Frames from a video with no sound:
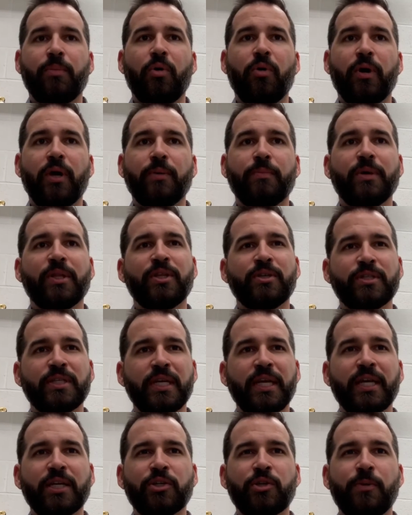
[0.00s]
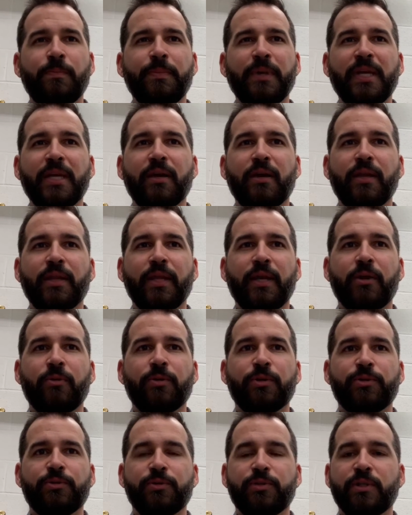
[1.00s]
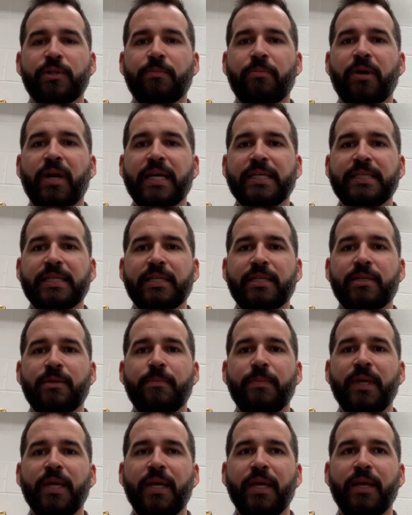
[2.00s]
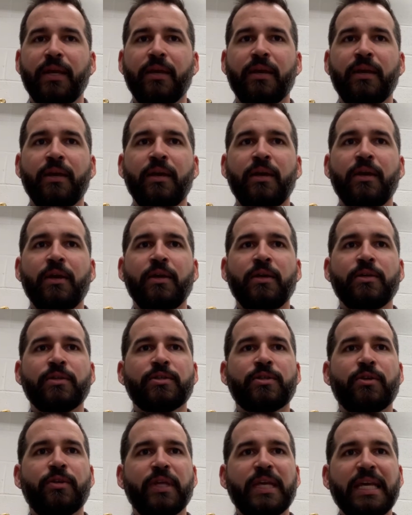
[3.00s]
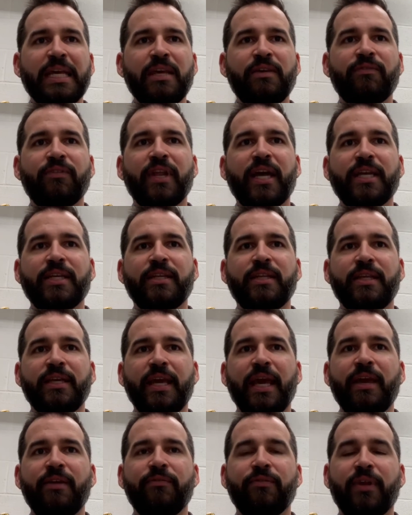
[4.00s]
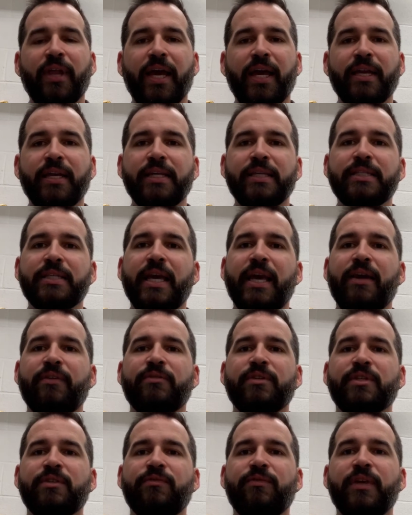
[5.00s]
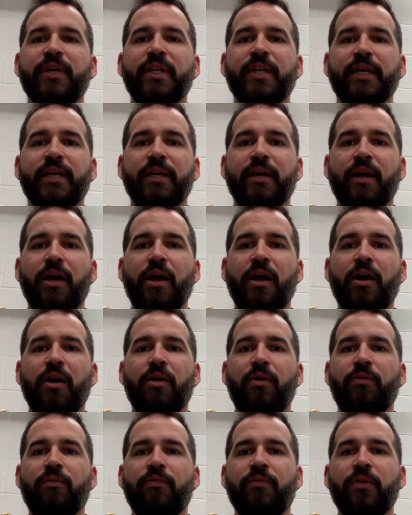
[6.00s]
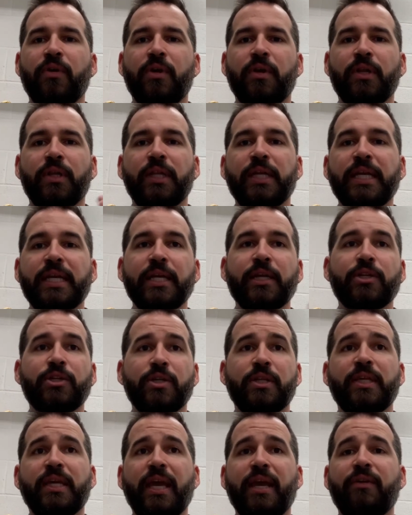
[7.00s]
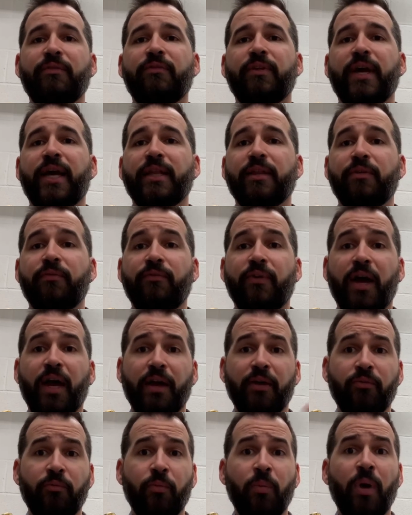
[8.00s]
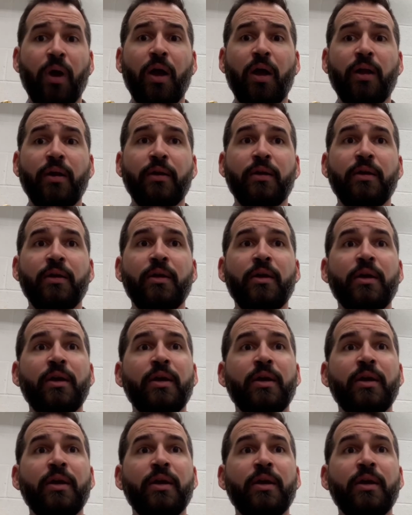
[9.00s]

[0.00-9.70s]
point, but there's an extra beat on there which was surprising to me. So the E flat to the A flat needs to have this feeling of leading to the A flat, the 5-1.